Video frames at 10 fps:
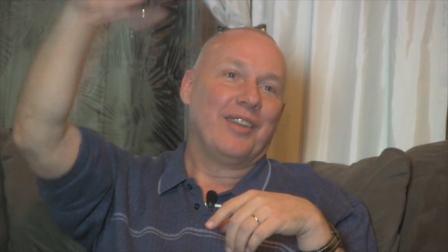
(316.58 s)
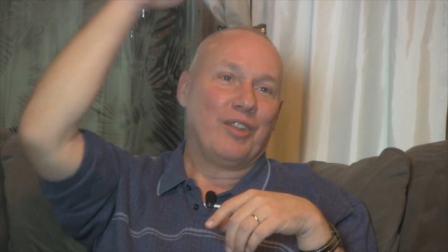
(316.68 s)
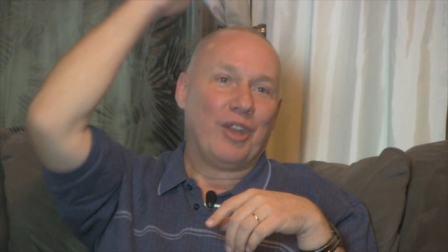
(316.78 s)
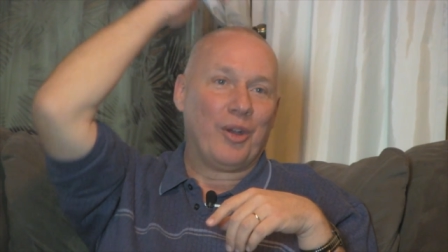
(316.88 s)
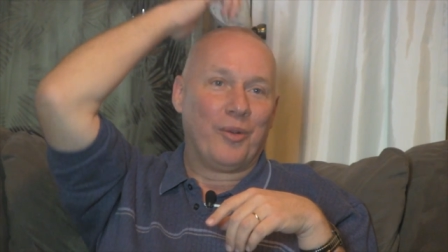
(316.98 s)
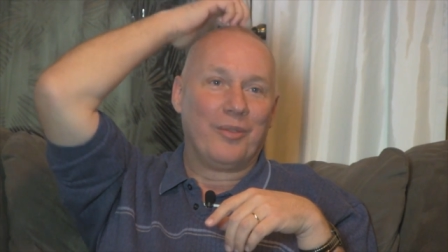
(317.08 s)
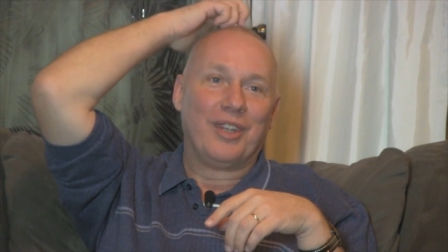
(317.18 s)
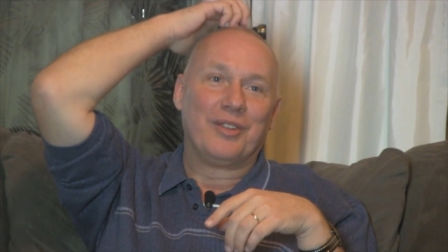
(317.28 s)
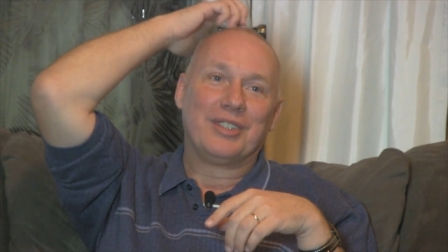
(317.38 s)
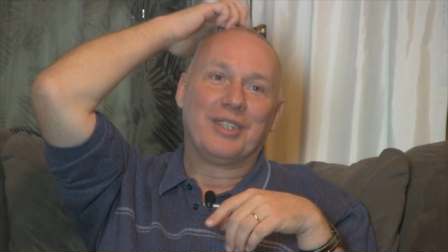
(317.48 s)
you know
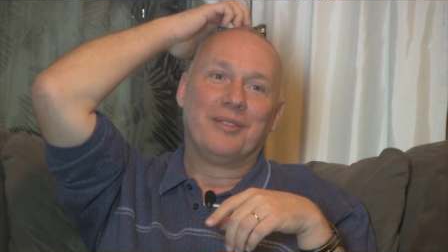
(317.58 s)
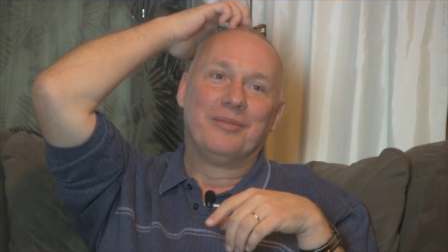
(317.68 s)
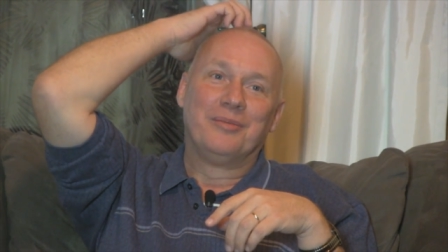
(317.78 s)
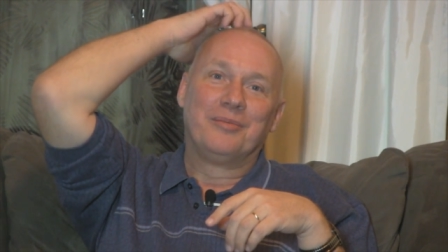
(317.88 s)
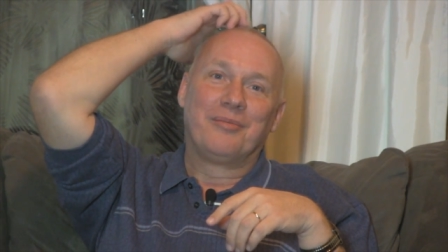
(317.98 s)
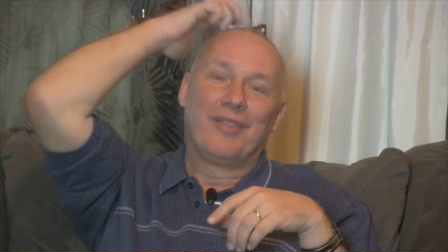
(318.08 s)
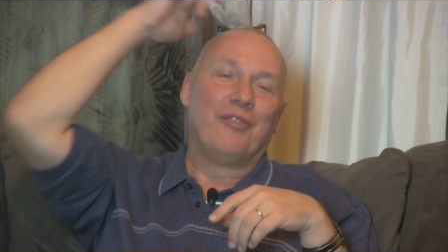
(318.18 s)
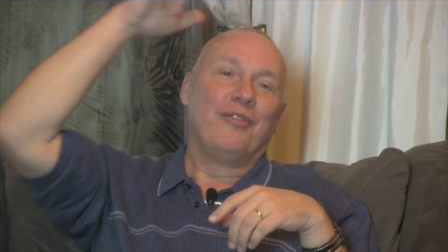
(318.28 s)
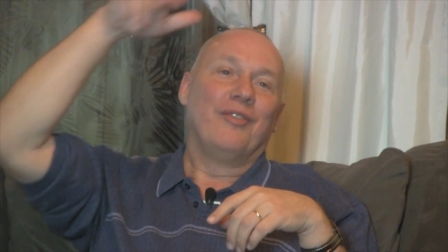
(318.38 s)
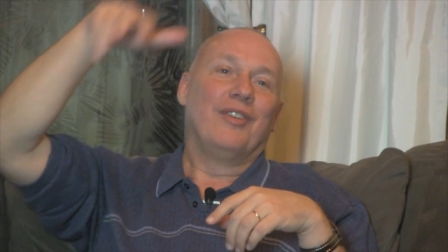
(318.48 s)
there's a, a
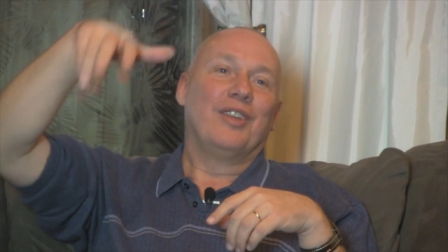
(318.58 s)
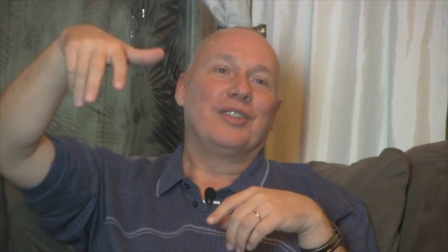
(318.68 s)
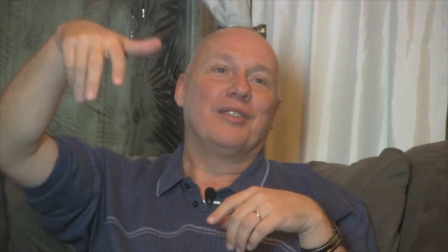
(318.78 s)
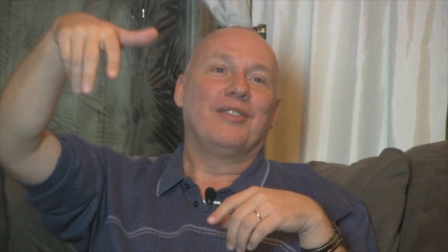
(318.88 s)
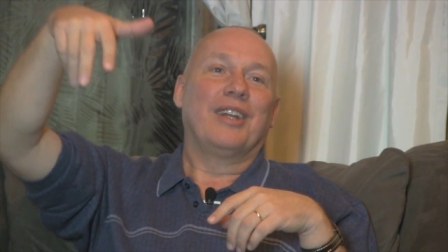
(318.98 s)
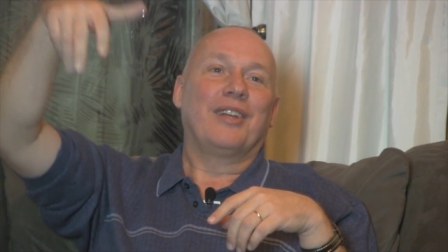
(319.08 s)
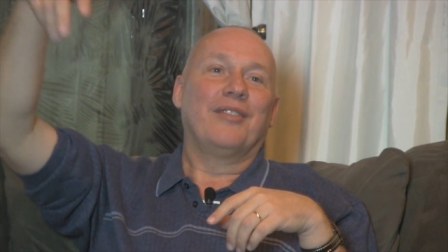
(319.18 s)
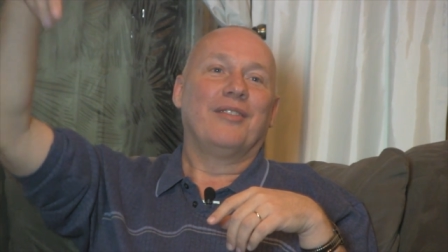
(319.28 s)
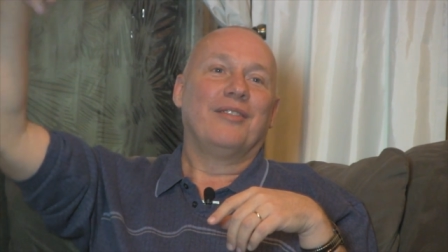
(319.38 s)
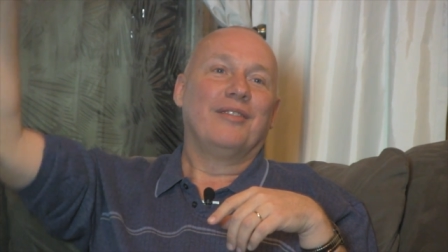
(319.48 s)
there's a like
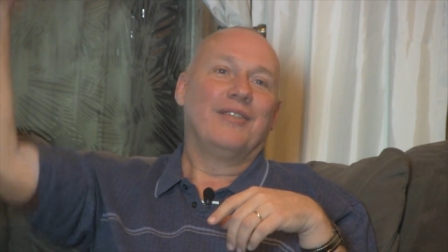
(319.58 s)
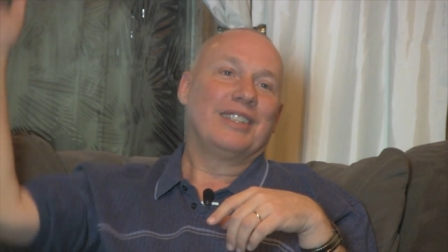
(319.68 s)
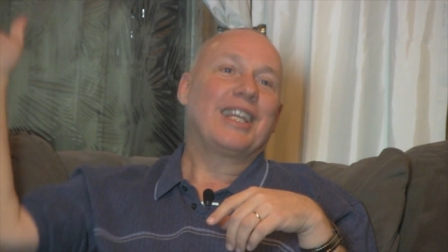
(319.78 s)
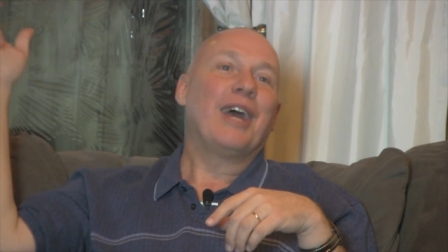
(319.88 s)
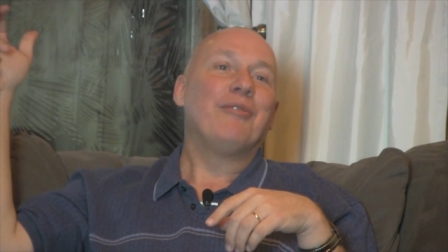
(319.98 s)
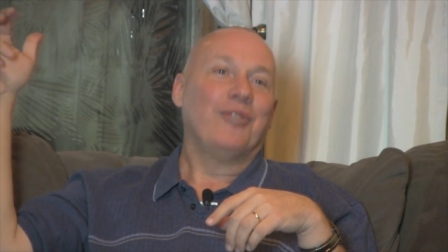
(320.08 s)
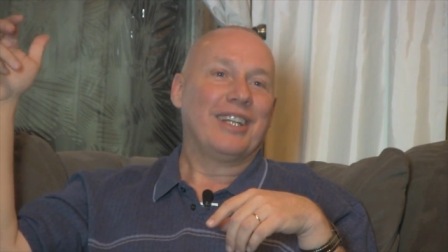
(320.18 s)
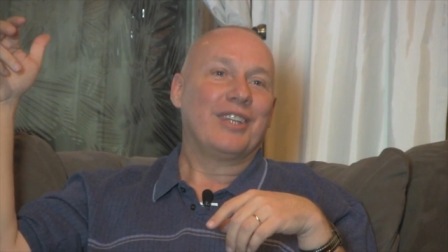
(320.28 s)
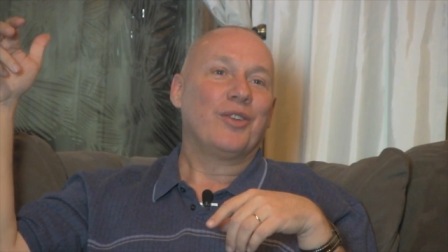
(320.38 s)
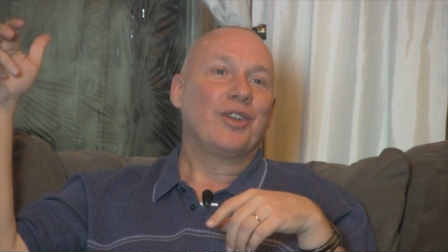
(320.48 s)
a
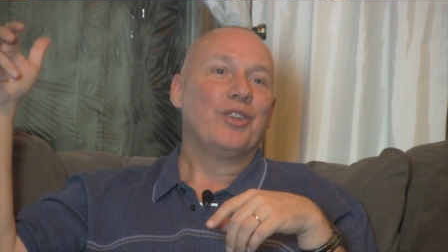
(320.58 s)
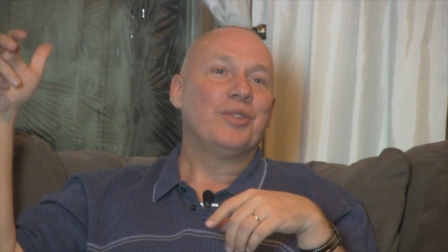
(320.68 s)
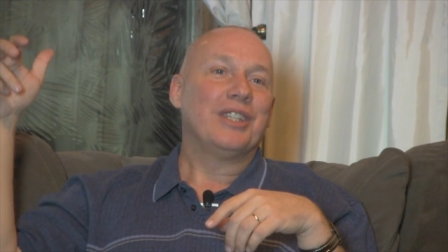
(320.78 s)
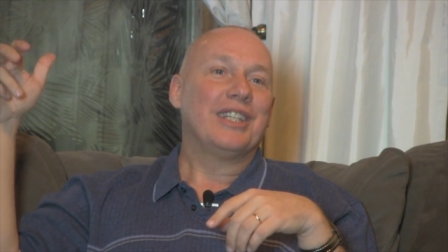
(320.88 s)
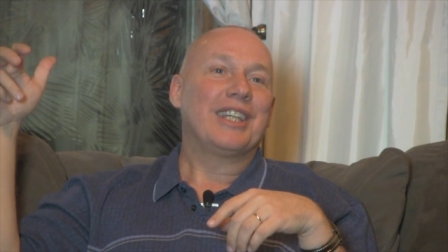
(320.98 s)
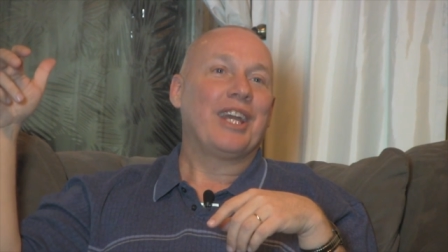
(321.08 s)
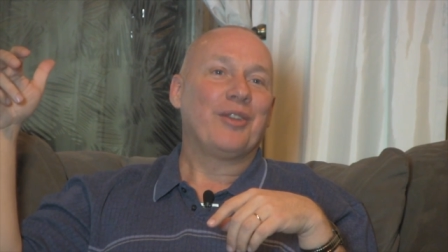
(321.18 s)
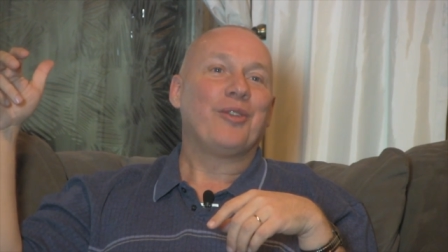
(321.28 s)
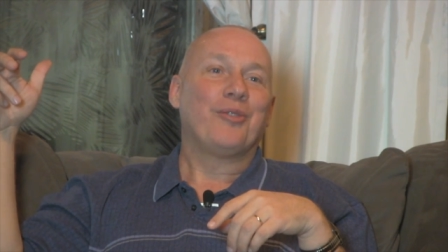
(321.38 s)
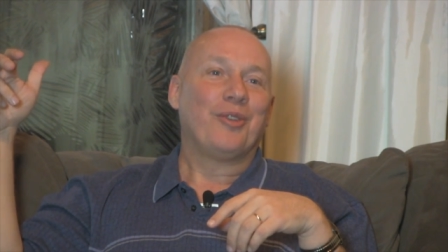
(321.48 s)
scaffolding you can use it to get
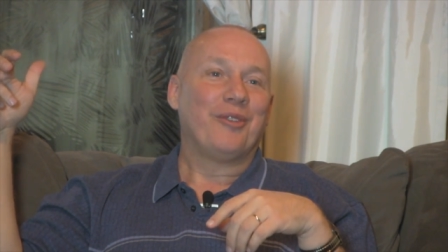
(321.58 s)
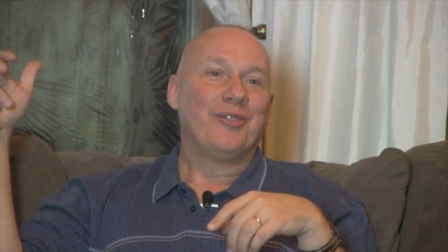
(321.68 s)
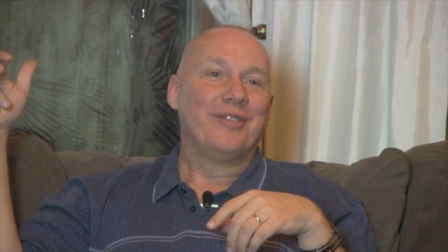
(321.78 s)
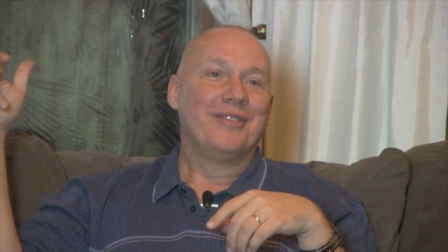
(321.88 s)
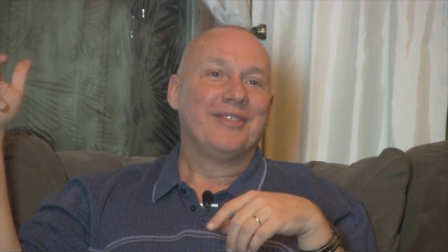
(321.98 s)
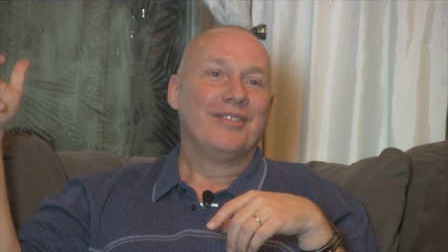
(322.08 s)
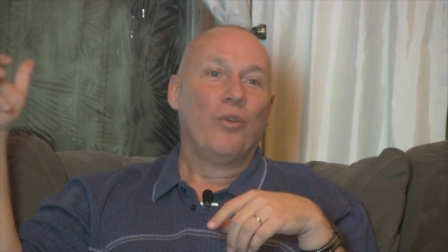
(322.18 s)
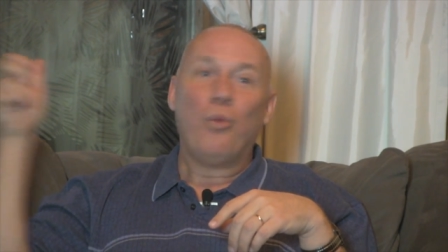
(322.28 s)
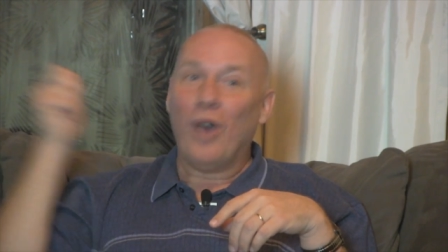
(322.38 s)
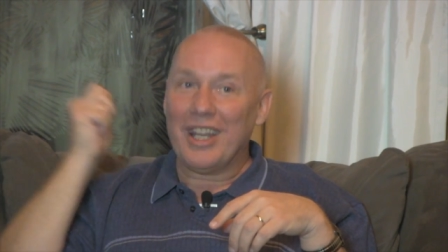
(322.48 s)
to the roof.
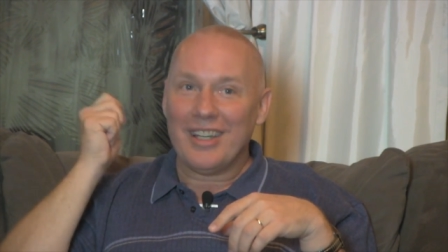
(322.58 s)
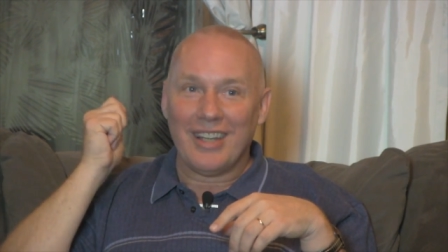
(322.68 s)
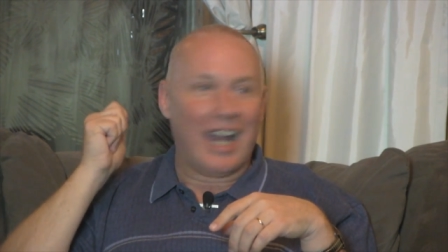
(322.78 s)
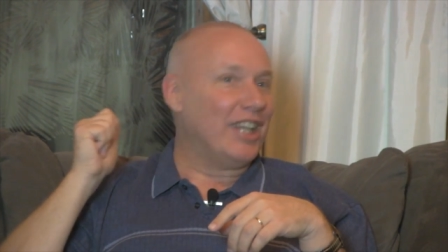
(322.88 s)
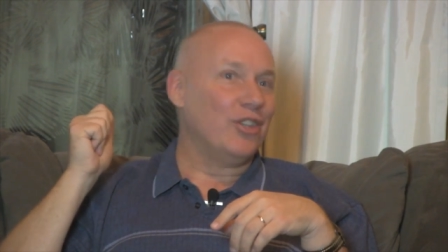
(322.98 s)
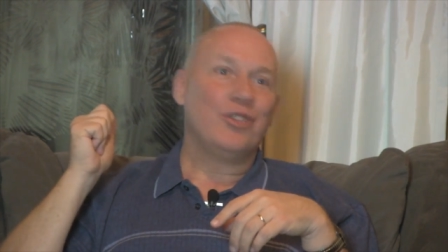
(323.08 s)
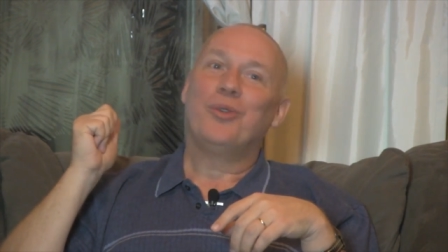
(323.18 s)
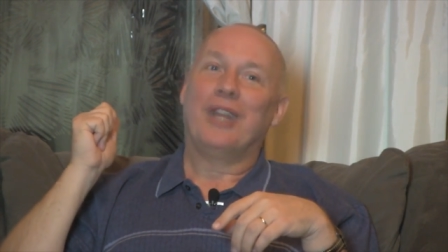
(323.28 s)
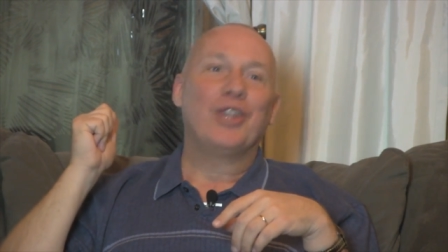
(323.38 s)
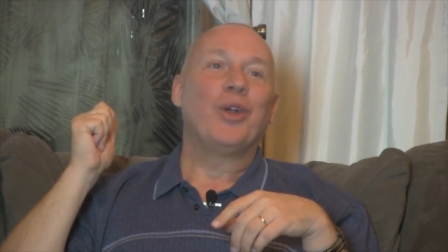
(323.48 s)
What? I didn't
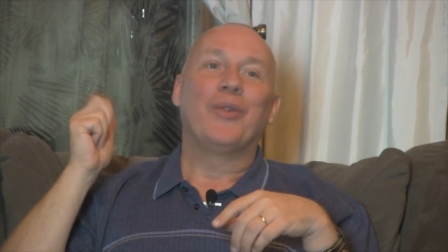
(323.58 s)
do it. You know,